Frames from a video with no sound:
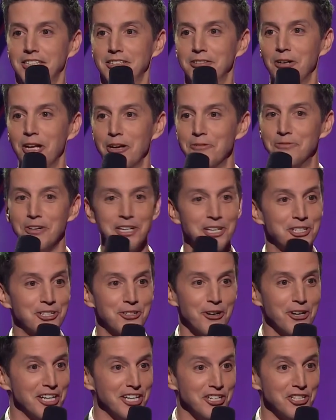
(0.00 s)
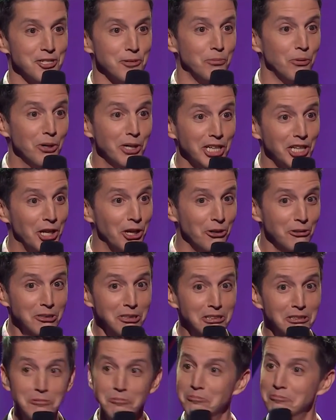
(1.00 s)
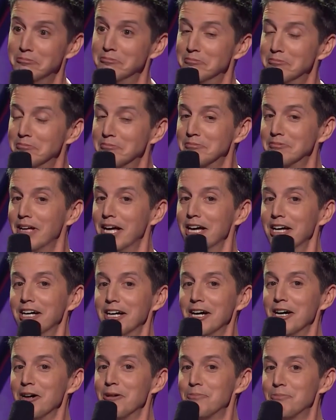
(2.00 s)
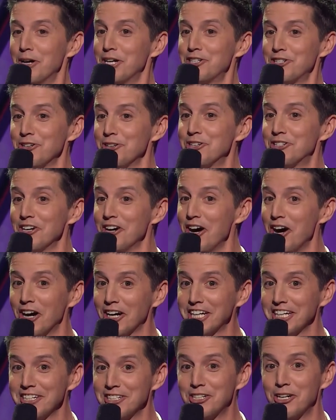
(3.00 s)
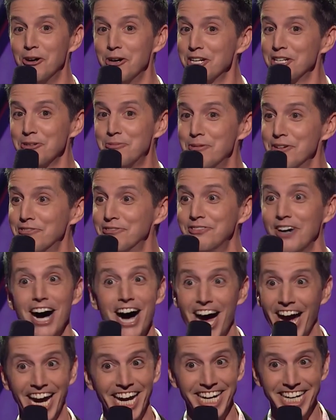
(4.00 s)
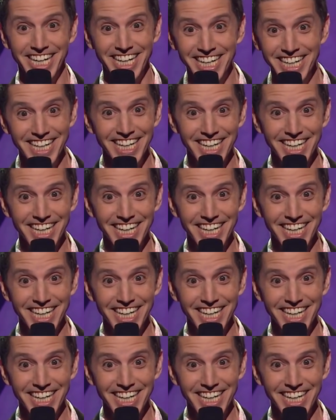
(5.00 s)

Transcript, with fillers: well, I'm very sorry to disappoint you, but your dog is going to be fine.